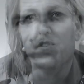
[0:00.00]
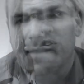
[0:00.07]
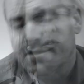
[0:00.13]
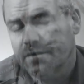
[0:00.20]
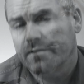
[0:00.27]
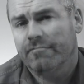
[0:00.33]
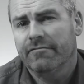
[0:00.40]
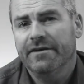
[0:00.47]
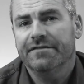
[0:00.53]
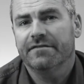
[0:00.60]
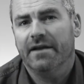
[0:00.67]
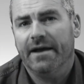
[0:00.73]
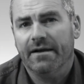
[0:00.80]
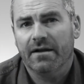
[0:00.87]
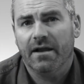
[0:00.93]
I think the reason
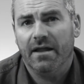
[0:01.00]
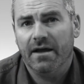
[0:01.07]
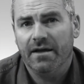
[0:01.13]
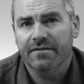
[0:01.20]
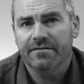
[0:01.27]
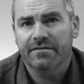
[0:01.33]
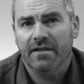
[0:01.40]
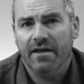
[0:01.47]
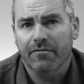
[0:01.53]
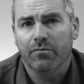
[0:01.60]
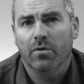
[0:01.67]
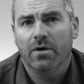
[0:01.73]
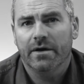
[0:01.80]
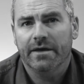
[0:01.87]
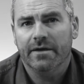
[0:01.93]
our clients love
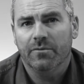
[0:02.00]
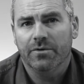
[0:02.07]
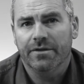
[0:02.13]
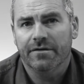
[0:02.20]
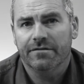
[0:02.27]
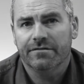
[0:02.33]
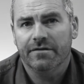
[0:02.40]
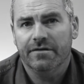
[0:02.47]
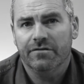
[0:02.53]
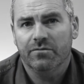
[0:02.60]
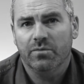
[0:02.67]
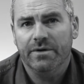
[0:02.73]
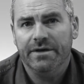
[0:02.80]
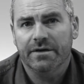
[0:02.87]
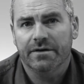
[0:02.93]
working with us is
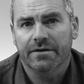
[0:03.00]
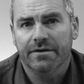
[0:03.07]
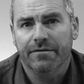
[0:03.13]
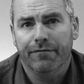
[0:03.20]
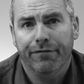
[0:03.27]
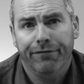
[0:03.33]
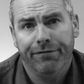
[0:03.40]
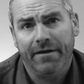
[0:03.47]
we can